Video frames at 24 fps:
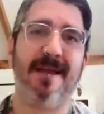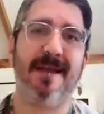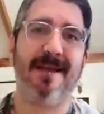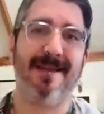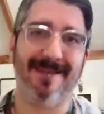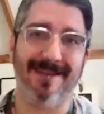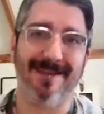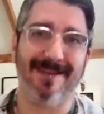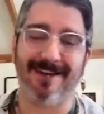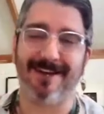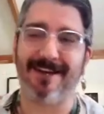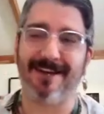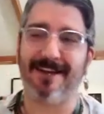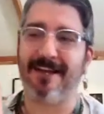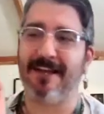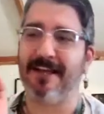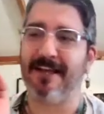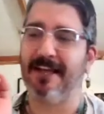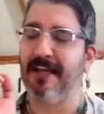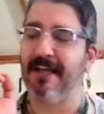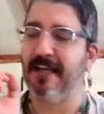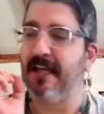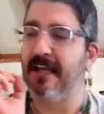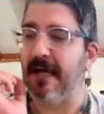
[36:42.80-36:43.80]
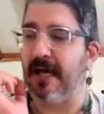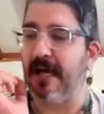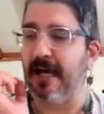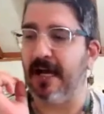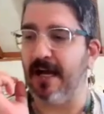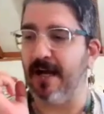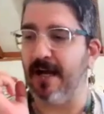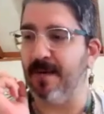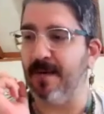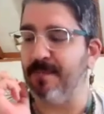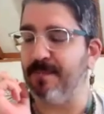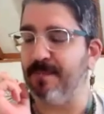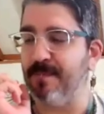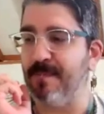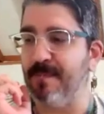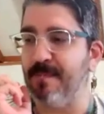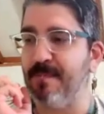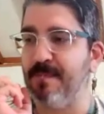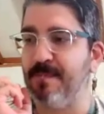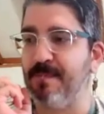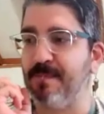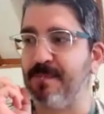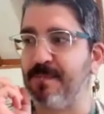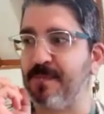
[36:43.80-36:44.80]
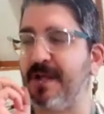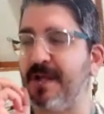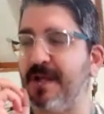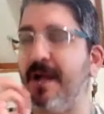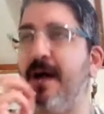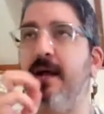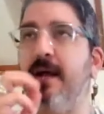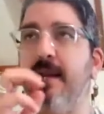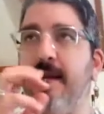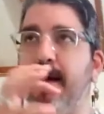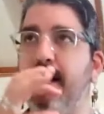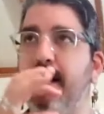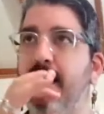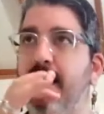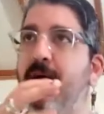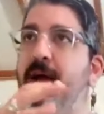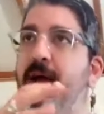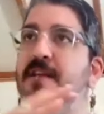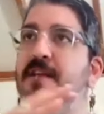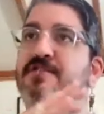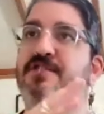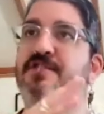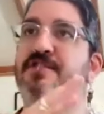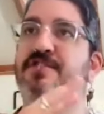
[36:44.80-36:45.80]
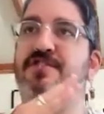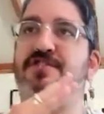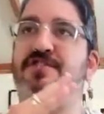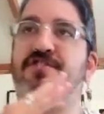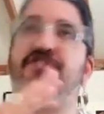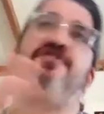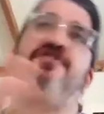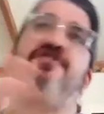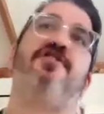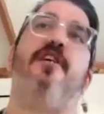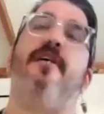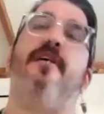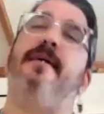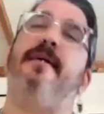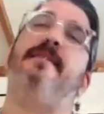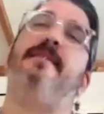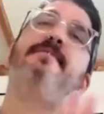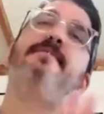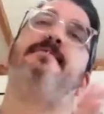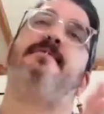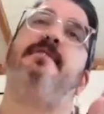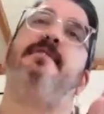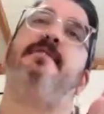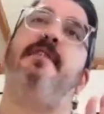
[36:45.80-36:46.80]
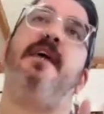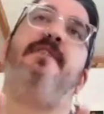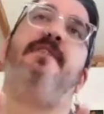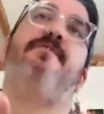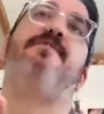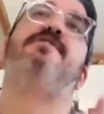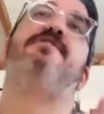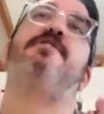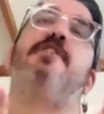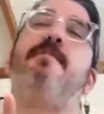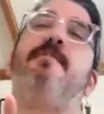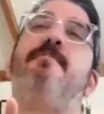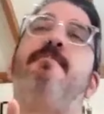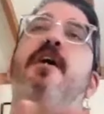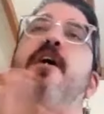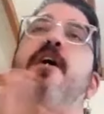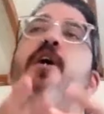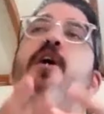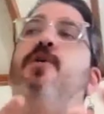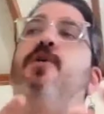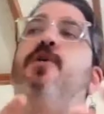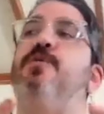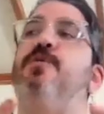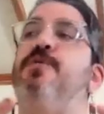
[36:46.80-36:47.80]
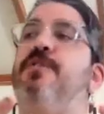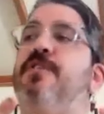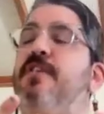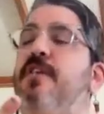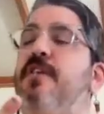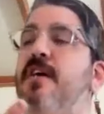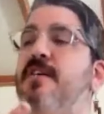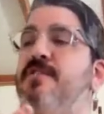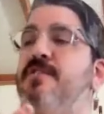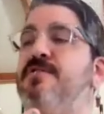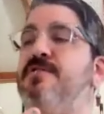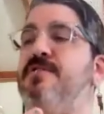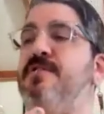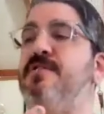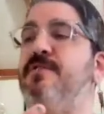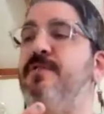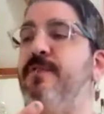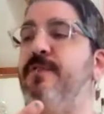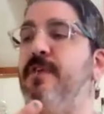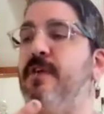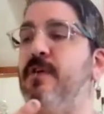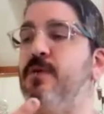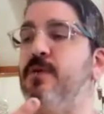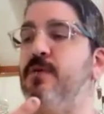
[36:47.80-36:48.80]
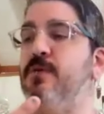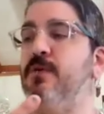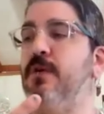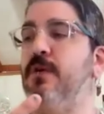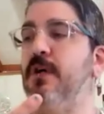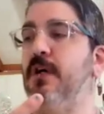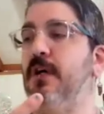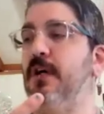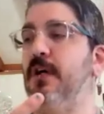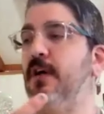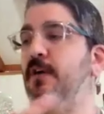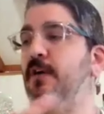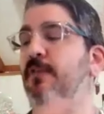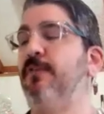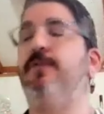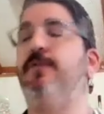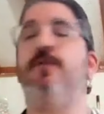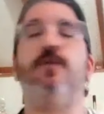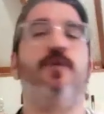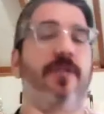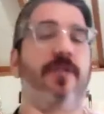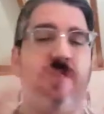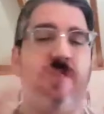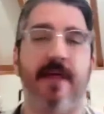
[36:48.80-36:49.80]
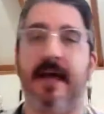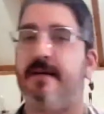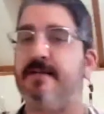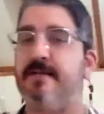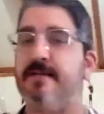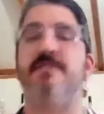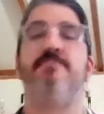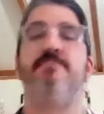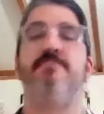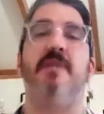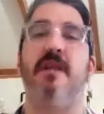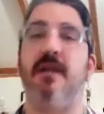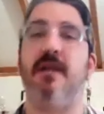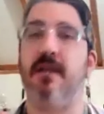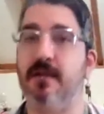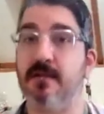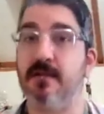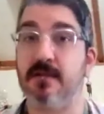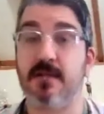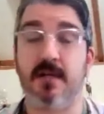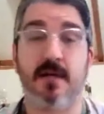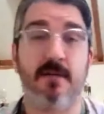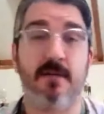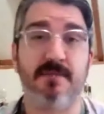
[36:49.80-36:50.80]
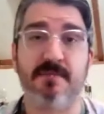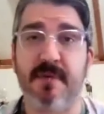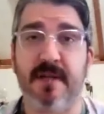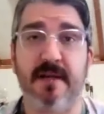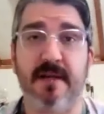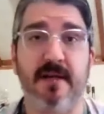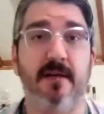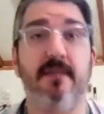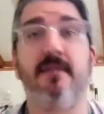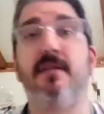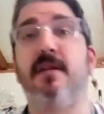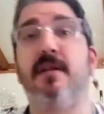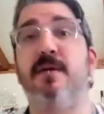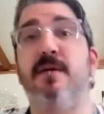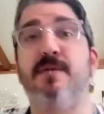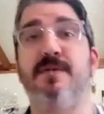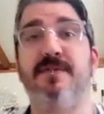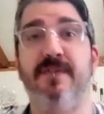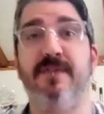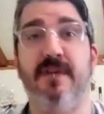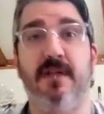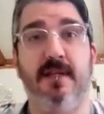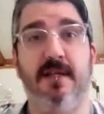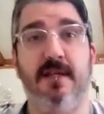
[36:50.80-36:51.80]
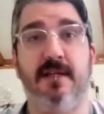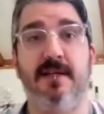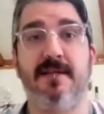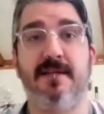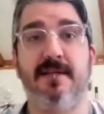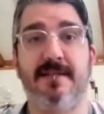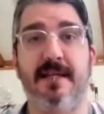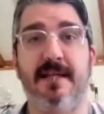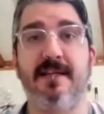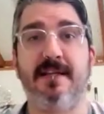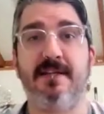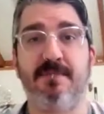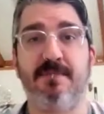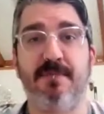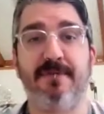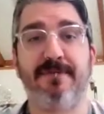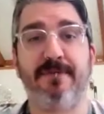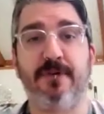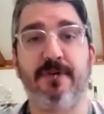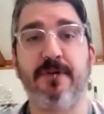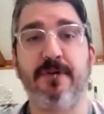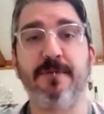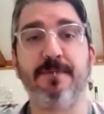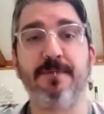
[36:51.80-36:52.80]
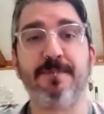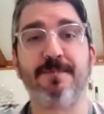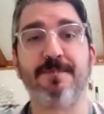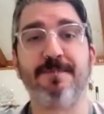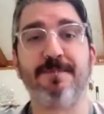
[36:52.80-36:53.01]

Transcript: pink color, and it just shines. And every time I hold it, I just feel 4,000 million times better than I was feeling a second before.